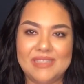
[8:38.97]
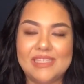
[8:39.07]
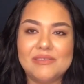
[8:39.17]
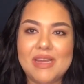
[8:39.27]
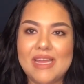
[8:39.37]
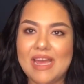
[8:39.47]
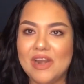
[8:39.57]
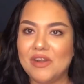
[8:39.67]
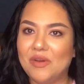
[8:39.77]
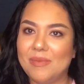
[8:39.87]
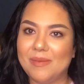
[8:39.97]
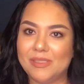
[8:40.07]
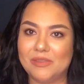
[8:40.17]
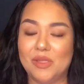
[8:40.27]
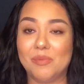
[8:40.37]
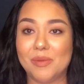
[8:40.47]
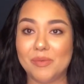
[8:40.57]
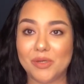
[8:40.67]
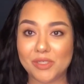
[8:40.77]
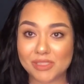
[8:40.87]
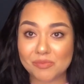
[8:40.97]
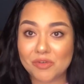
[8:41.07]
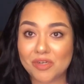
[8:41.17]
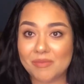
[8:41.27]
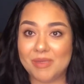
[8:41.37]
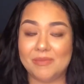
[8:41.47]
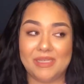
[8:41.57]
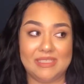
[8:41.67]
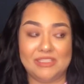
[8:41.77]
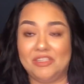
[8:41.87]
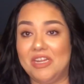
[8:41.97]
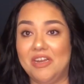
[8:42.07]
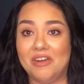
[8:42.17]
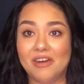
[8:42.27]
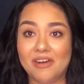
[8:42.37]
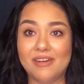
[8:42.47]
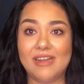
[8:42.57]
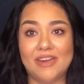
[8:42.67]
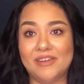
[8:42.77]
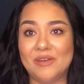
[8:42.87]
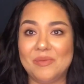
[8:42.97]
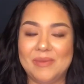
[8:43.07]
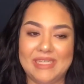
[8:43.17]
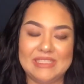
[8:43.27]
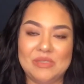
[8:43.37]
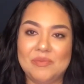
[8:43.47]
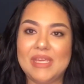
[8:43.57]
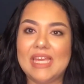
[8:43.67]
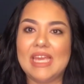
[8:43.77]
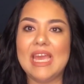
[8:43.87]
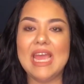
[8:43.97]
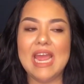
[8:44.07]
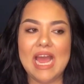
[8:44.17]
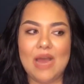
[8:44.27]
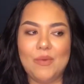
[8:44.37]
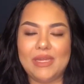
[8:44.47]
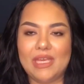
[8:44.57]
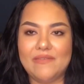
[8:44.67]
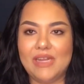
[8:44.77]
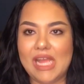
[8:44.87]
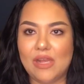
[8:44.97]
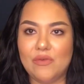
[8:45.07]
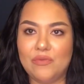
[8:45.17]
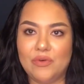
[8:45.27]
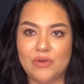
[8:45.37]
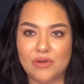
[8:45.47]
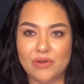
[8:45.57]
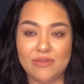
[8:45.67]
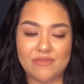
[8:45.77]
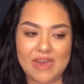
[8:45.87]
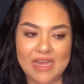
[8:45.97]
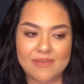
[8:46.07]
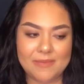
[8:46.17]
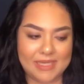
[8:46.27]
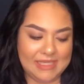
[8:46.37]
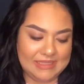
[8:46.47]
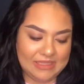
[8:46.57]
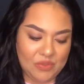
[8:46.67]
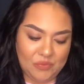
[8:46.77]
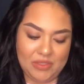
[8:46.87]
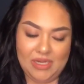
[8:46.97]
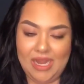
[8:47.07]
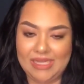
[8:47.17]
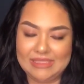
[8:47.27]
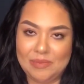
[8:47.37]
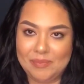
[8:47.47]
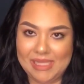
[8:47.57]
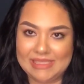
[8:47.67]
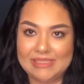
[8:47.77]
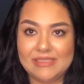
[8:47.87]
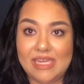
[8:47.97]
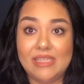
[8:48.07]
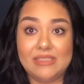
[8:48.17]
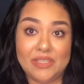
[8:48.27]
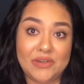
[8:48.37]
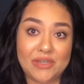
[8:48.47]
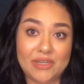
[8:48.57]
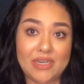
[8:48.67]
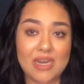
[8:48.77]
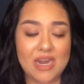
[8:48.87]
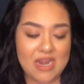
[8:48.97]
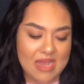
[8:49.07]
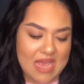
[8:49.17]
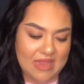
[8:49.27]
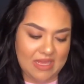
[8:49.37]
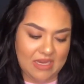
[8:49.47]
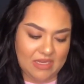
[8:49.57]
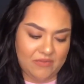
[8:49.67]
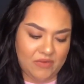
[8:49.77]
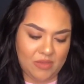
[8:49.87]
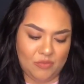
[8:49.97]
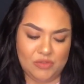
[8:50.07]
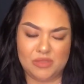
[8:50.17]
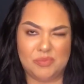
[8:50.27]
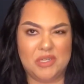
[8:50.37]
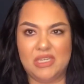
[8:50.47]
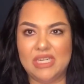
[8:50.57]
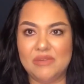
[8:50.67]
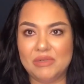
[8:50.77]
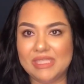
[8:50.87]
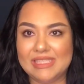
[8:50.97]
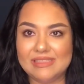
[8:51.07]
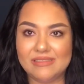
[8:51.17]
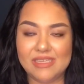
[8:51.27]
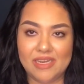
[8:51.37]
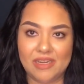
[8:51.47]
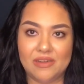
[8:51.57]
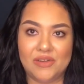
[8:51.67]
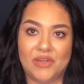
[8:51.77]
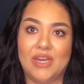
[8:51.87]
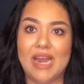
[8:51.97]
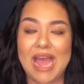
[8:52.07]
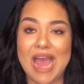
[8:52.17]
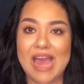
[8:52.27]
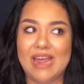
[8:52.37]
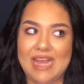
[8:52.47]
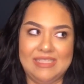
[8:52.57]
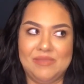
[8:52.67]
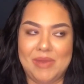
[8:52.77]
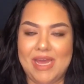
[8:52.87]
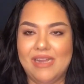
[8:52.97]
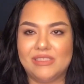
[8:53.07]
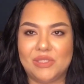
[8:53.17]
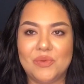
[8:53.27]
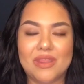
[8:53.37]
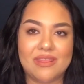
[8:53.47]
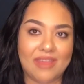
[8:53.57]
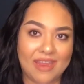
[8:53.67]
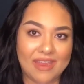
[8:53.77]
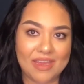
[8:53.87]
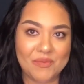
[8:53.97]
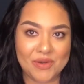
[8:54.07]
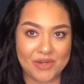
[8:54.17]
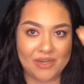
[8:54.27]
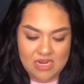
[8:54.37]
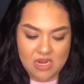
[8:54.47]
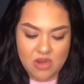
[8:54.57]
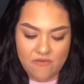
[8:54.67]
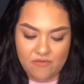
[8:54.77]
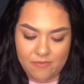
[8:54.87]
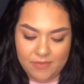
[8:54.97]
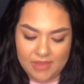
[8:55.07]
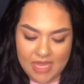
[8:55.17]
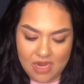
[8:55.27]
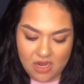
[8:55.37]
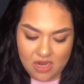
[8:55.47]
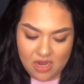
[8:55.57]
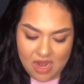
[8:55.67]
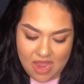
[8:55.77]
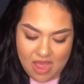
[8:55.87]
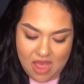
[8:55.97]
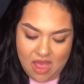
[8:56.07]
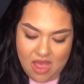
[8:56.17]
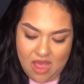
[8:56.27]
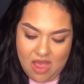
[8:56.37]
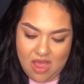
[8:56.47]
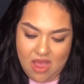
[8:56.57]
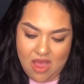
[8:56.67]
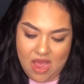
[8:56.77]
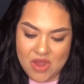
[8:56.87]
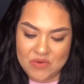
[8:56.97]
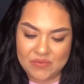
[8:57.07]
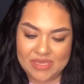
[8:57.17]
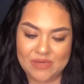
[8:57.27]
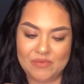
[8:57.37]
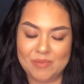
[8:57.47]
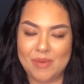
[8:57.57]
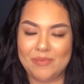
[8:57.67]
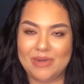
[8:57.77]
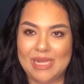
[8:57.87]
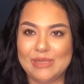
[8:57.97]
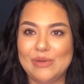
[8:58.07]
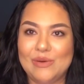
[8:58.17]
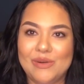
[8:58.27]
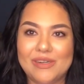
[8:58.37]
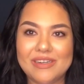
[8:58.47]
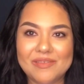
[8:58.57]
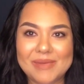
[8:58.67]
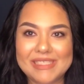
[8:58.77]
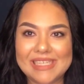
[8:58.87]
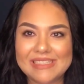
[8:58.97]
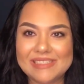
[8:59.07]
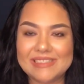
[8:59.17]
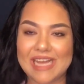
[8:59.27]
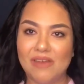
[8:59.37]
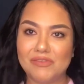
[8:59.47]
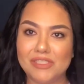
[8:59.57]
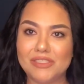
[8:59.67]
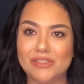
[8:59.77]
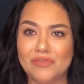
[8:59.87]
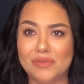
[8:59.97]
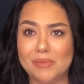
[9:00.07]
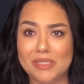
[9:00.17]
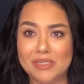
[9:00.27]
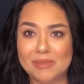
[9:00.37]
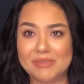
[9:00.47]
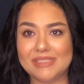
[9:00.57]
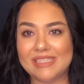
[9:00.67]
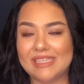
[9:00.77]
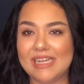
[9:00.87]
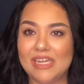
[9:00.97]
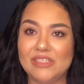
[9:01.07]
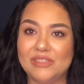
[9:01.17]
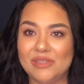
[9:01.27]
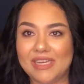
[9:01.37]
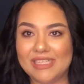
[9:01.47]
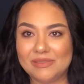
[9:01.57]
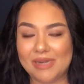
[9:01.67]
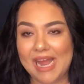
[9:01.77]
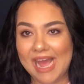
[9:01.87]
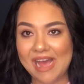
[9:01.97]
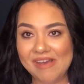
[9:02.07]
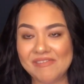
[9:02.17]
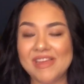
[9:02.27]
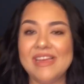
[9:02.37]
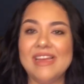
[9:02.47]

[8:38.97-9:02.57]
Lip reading: that's why, I don't know, maybe to other people it hurts more, maybe it doesn't hurt at all, I don't know. But to me, I would give it like a 4 or a 5, because there were like some places that did hurt, and then for the most part it really didn't hurt as bad as you would think it would hurt. From there, I don't really remember like the order of my tattoos after, so from here I'm just gonna kind of show you guys what I have.